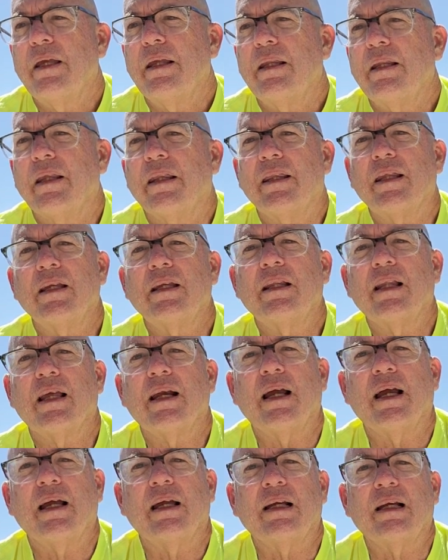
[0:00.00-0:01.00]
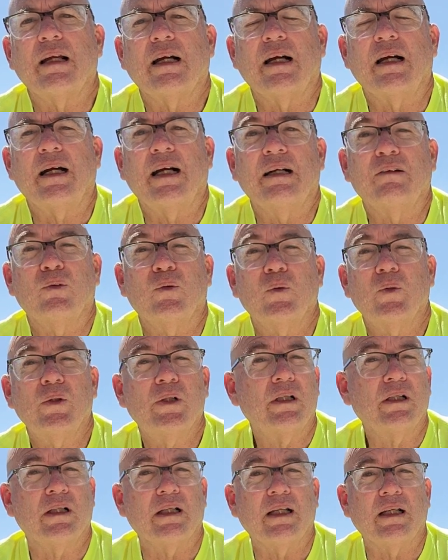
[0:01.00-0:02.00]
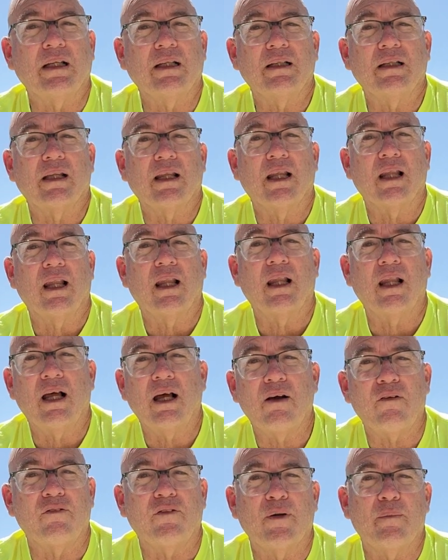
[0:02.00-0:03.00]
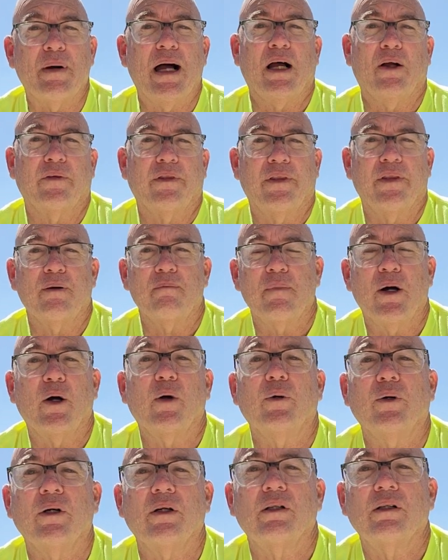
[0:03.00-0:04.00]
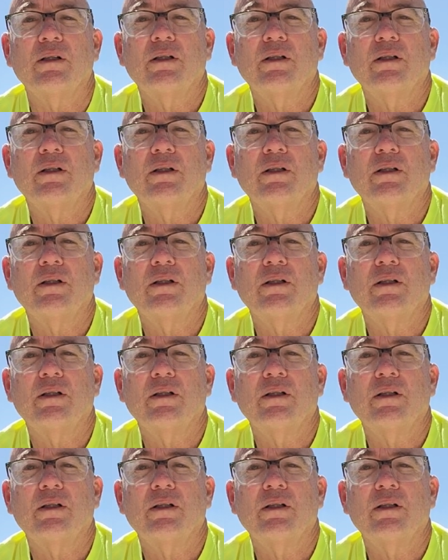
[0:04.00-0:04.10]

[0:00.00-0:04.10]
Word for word: the thing that I, I really love about the motor